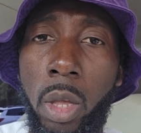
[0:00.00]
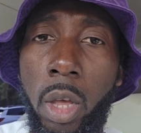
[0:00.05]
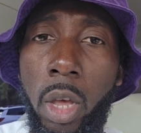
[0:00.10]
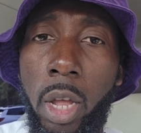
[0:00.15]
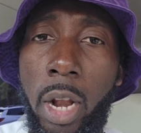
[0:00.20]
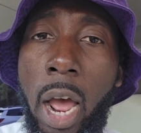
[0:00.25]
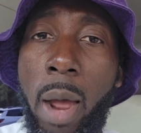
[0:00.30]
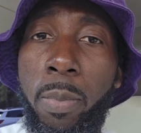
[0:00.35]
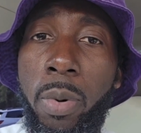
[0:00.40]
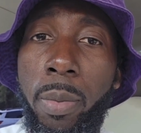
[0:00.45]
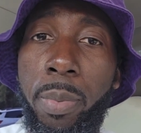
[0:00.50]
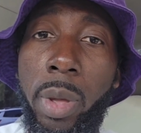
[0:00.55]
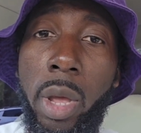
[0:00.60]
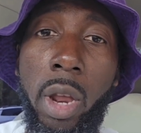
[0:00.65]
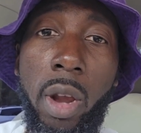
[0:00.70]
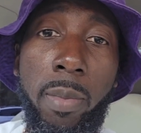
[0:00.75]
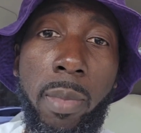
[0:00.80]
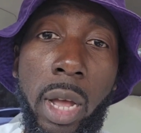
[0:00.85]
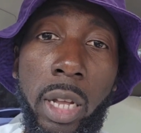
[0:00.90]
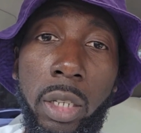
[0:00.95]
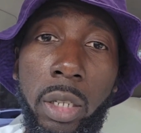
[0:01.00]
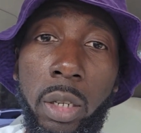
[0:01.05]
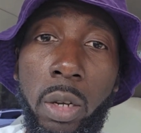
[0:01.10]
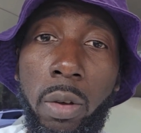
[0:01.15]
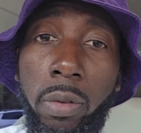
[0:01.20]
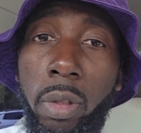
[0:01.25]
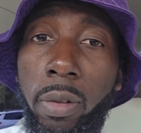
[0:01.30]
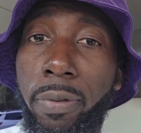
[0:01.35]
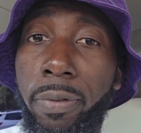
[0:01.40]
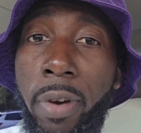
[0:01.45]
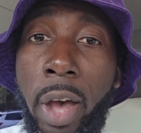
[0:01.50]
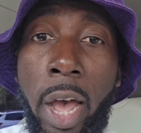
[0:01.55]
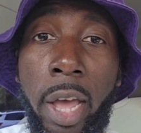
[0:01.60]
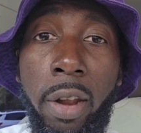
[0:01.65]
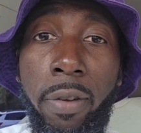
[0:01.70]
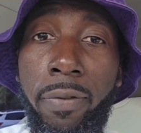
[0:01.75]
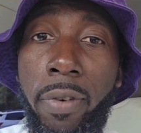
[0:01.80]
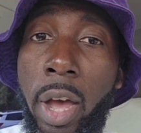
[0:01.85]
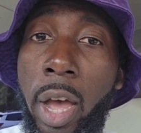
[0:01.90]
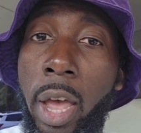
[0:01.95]
and I prepared myself to fight
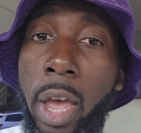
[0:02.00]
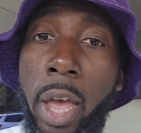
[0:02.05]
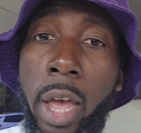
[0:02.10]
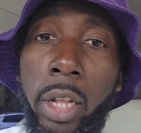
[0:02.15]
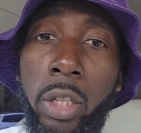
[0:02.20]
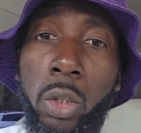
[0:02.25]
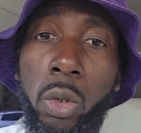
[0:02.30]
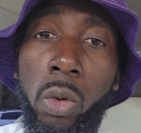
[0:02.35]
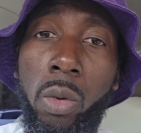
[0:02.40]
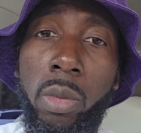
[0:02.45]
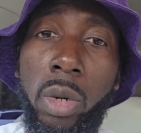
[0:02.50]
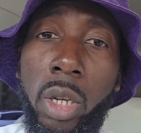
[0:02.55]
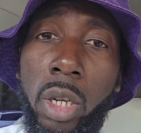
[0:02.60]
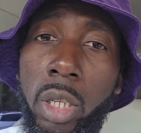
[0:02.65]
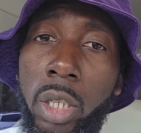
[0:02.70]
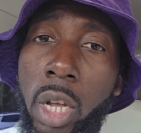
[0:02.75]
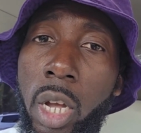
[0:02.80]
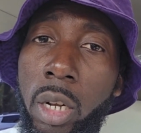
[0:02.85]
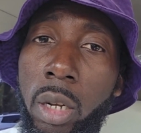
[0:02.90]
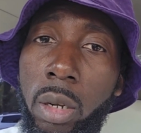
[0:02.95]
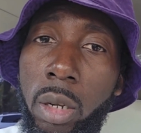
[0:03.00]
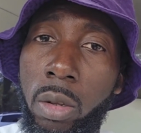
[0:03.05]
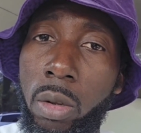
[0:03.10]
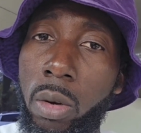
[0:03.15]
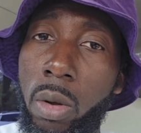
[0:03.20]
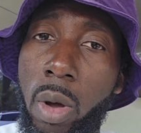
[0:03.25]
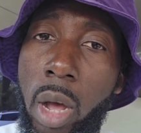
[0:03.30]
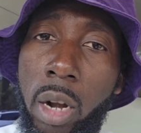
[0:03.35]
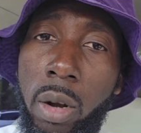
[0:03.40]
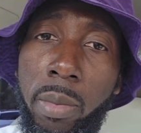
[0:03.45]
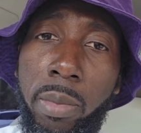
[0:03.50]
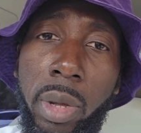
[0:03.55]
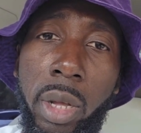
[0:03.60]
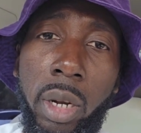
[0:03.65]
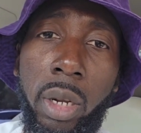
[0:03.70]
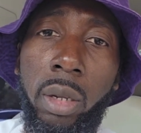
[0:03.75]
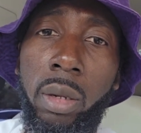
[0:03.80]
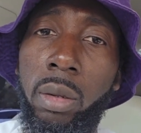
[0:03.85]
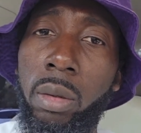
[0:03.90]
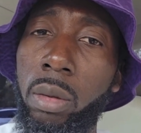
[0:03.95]
if I had to, because I done been
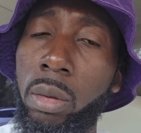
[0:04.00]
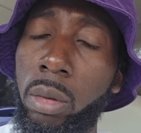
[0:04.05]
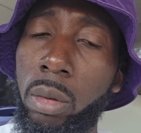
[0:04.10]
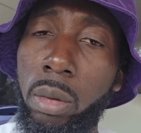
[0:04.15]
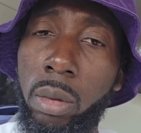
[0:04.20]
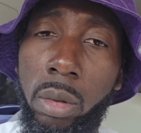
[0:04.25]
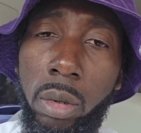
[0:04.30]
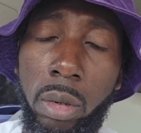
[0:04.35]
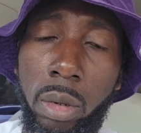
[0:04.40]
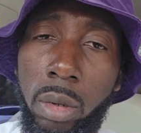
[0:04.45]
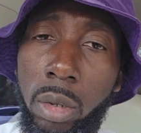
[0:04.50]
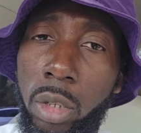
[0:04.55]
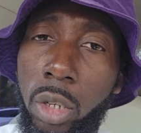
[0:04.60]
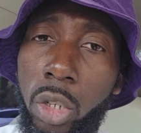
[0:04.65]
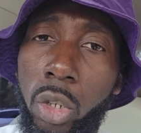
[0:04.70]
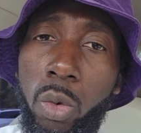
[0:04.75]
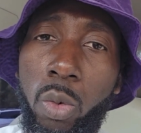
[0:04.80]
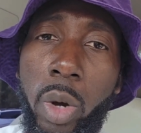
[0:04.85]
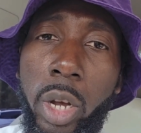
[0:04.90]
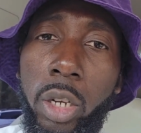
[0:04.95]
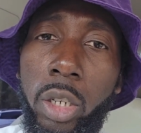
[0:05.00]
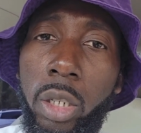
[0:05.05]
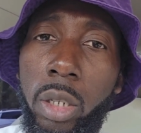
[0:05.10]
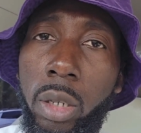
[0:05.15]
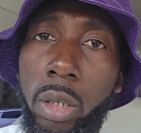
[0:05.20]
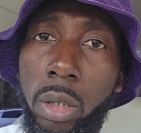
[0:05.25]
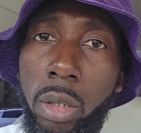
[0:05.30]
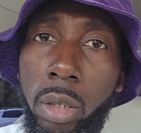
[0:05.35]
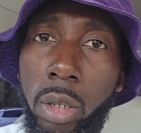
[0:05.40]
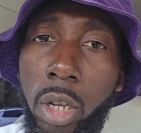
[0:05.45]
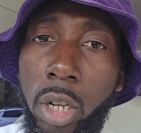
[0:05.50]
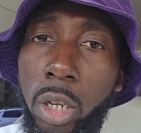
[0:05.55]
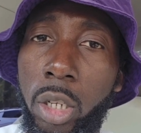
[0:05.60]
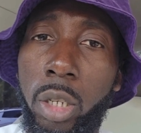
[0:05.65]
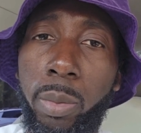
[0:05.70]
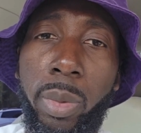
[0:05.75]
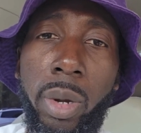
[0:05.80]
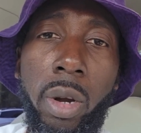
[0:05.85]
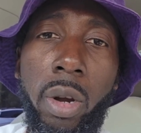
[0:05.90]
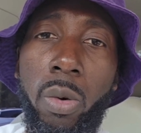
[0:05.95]
in situations in the
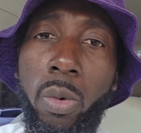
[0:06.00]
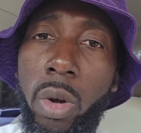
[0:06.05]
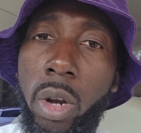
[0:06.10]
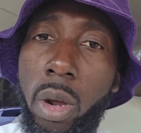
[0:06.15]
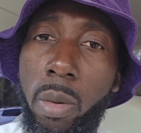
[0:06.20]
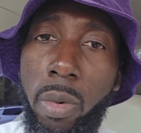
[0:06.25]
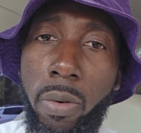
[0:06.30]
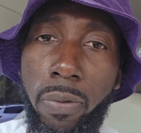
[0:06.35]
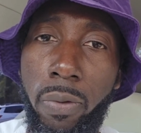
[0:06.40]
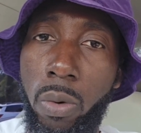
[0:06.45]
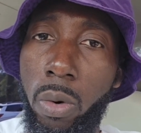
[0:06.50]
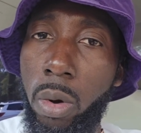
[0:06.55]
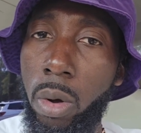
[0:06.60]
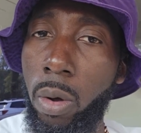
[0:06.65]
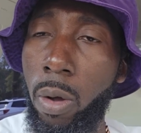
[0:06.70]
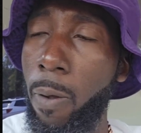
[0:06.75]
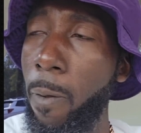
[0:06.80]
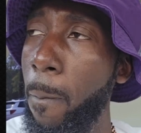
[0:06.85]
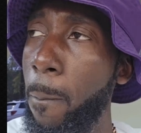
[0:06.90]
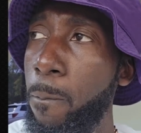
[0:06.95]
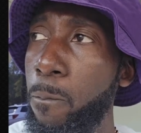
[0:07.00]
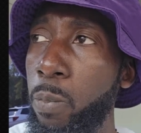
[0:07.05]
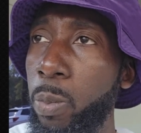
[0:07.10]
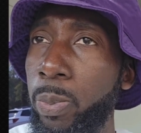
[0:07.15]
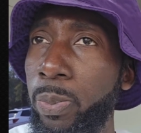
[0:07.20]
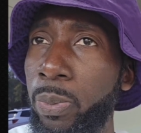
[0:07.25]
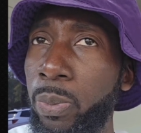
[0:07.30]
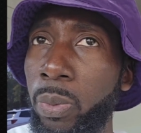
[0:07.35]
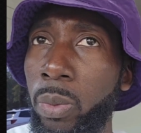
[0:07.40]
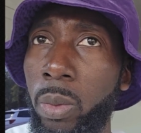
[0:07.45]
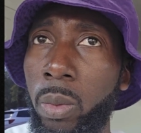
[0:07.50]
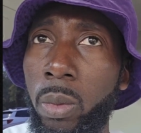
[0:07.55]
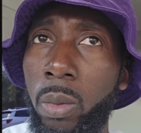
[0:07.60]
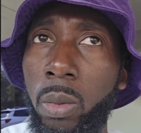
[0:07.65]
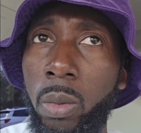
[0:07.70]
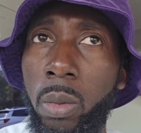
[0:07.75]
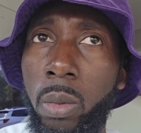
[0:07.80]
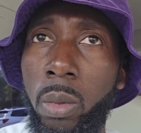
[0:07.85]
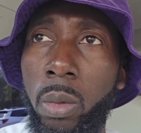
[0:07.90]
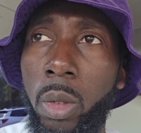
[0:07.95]
spirit realm before
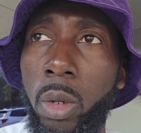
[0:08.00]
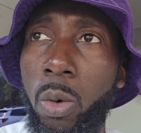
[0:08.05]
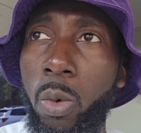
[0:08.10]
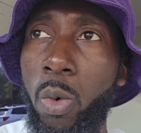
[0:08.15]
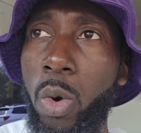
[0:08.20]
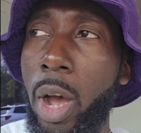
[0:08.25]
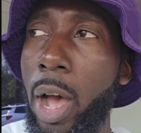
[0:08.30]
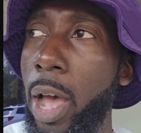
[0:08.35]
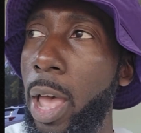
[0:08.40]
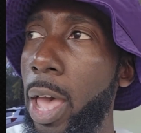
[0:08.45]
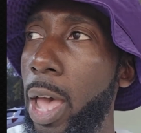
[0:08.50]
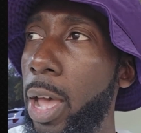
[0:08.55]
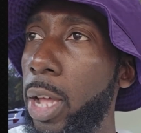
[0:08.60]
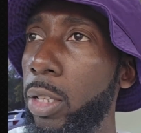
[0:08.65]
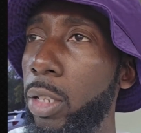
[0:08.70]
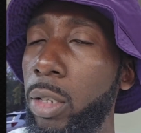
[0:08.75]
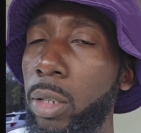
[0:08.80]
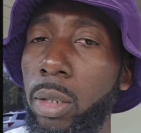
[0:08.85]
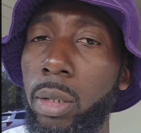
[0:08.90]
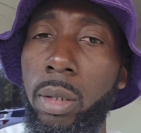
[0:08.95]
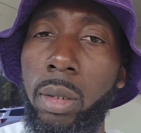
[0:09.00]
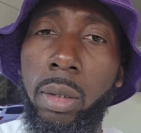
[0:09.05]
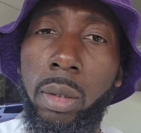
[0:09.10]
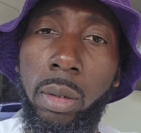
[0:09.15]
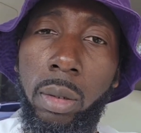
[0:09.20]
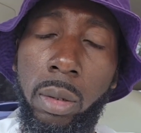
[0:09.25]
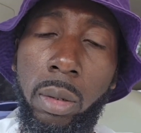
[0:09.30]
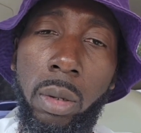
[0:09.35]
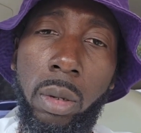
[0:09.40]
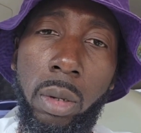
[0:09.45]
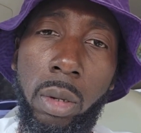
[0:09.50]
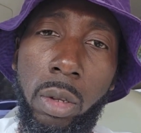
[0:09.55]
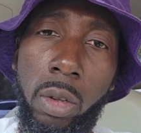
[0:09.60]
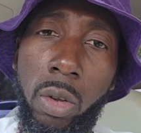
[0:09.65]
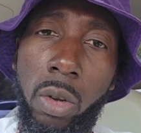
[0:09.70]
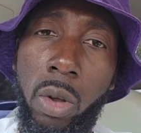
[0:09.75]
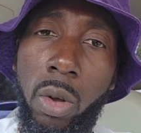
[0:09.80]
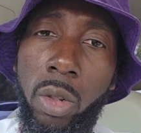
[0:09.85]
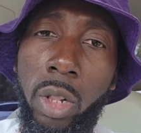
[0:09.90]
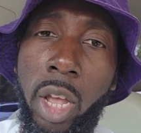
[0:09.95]
where I had to,
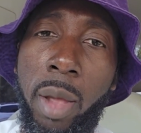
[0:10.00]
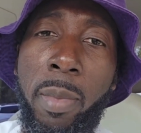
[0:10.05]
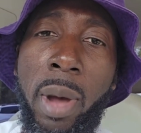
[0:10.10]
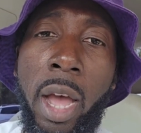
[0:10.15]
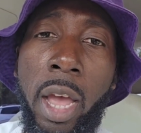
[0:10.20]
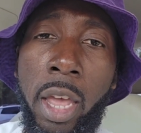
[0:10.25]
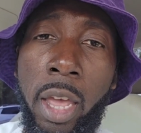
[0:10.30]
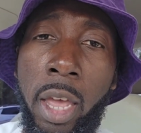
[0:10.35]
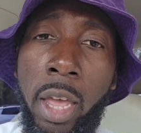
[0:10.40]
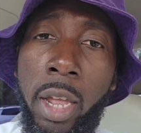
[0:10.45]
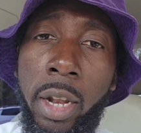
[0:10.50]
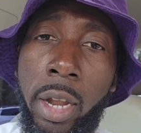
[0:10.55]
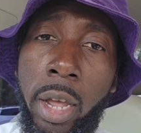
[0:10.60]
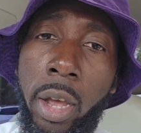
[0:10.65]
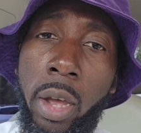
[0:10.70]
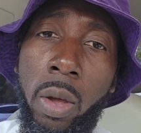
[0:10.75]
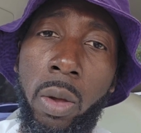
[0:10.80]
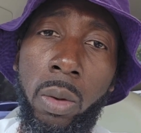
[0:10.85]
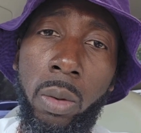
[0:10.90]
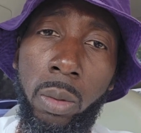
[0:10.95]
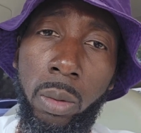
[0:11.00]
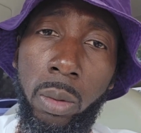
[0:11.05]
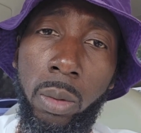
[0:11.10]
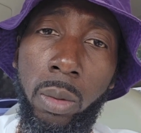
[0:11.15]
lay my hand down